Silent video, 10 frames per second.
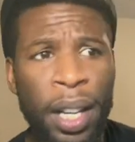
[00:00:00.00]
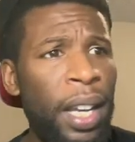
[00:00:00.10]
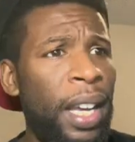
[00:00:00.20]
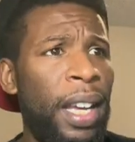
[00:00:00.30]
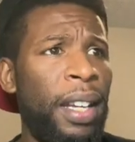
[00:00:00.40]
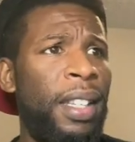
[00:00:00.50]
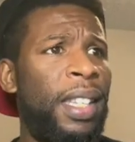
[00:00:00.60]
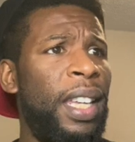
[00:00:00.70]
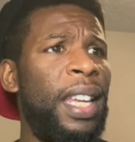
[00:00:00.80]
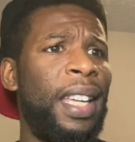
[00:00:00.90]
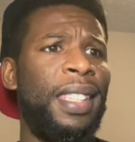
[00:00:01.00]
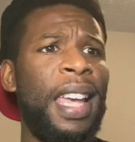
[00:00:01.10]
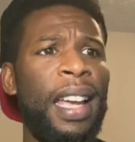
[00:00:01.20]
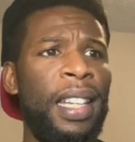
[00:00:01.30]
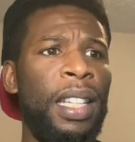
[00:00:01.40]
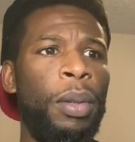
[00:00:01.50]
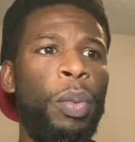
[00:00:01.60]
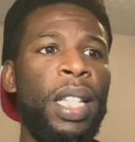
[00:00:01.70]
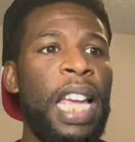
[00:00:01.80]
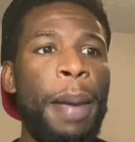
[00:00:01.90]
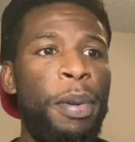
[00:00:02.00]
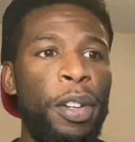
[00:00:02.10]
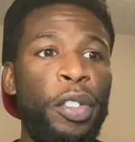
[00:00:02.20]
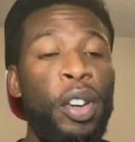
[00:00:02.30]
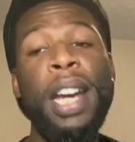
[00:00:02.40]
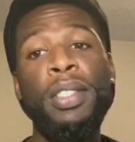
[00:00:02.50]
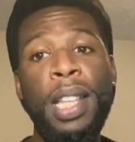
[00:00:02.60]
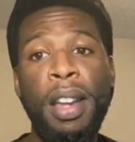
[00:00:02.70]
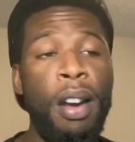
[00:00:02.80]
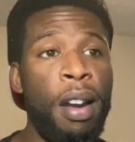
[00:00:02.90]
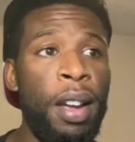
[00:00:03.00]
and see exactly what type of creators they are.